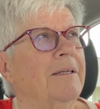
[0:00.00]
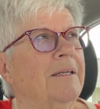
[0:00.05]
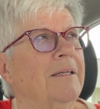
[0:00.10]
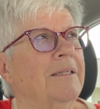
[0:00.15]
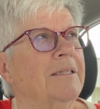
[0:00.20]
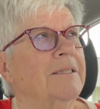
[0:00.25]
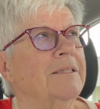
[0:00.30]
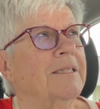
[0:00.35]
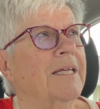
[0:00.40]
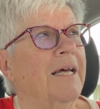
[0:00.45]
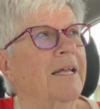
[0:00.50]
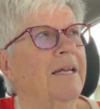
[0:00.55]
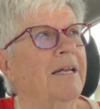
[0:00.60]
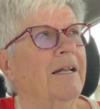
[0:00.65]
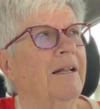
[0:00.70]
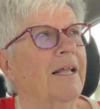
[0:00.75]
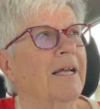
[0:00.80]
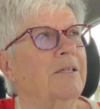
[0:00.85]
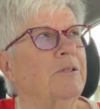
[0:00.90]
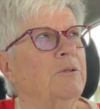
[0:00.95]
This got an
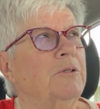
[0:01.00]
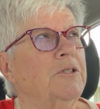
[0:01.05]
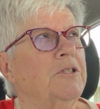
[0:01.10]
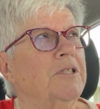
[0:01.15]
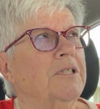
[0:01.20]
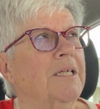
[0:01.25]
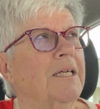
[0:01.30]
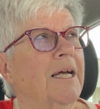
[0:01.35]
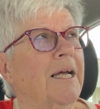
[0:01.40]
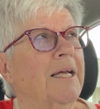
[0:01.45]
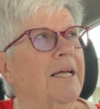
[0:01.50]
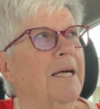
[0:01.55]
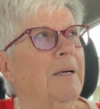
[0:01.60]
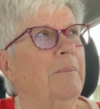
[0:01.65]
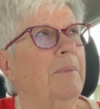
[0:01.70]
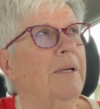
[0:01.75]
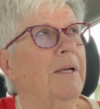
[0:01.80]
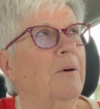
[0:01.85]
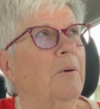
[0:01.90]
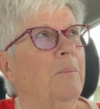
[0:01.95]
electrician guy
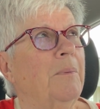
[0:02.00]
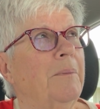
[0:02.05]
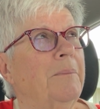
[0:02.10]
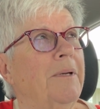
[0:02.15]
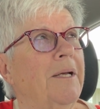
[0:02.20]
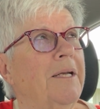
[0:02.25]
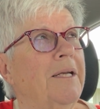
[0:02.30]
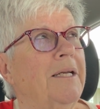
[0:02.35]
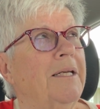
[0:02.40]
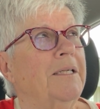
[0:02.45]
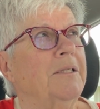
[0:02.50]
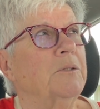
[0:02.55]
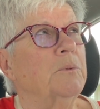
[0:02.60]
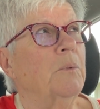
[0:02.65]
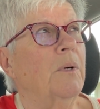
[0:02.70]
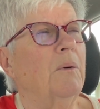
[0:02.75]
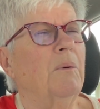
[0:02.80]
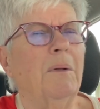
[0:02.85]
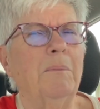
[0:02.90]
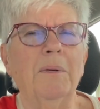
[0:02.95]
coming. I hope I'm not in his
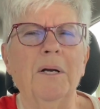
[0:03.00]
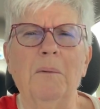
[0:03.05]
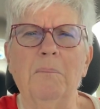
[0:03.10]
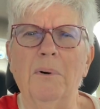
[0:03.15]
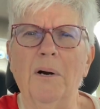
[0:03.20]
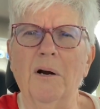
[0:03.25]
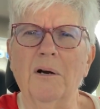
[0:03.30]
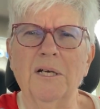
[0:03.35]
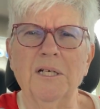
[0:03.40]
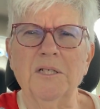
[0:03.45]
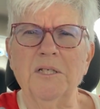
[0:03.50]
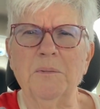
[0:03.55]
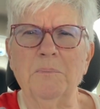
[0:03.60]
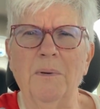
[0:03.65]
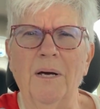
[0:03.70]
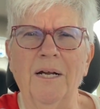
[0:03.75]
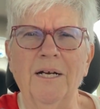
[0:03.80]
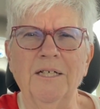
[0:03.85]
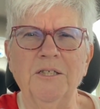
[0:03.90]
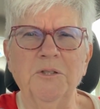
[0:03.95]
way. Well, I'm in a parking
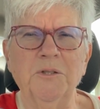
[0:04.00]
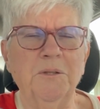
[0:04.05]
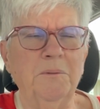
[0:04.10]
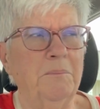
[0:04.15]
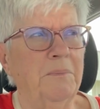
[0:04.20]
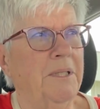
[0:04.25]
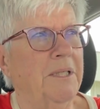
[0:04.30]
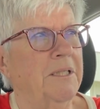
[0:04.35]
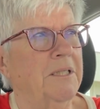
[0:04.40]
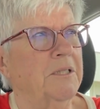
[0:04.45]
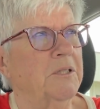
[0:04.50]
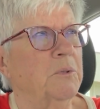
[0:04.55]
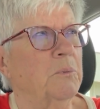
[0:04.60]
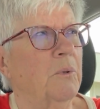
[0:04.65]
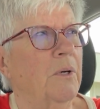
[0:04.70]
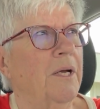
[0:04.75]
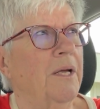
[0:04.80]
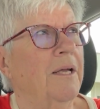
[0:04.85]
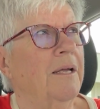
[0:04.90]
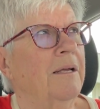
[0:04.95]
spot. I shouldn't be in his
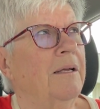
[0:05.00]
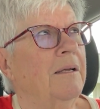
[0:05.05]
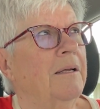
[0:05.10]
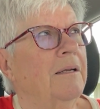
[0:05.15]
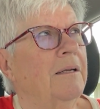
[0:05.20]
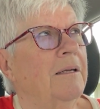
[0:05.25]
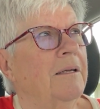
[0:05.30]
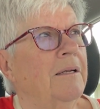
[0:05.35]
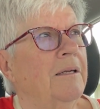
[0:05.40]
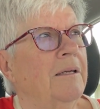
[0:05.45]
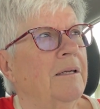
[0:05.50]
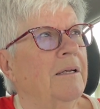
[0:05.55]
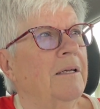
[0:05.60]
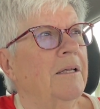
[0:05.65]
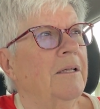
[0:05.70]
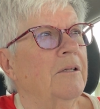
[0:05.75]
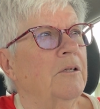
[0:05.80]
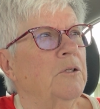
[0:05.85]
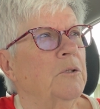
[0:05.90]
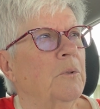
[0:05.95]
way.
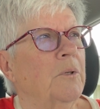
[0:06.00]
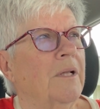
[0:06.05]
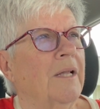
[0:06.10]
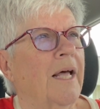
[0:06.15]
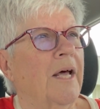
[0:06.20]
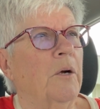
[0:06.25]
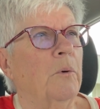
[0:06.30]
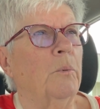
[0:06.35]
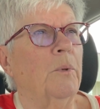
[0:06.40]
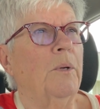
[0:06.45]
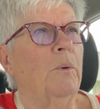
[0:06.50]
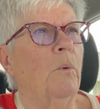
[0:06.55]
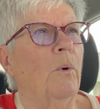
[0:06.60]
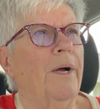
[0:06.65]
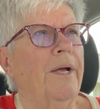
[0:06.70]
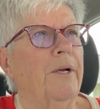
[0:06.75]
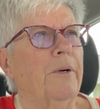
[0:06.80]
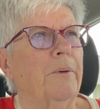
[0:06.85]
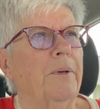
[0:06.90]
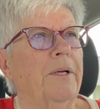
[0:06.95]
We're doing a lot of
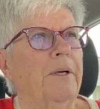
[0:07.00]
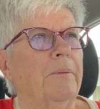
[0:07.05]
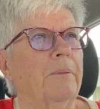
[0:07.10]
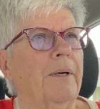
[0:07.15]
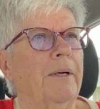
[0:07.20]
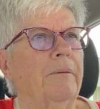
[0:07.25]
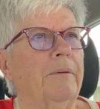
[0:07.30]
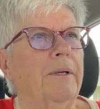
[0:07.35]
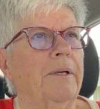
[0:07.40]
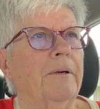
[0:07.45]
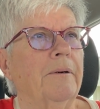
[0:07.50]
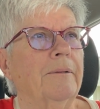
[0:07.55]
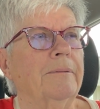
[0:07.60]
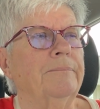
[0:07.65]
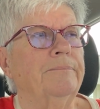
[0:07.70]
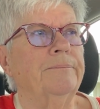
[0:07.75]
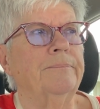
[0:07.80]
rewiring around here.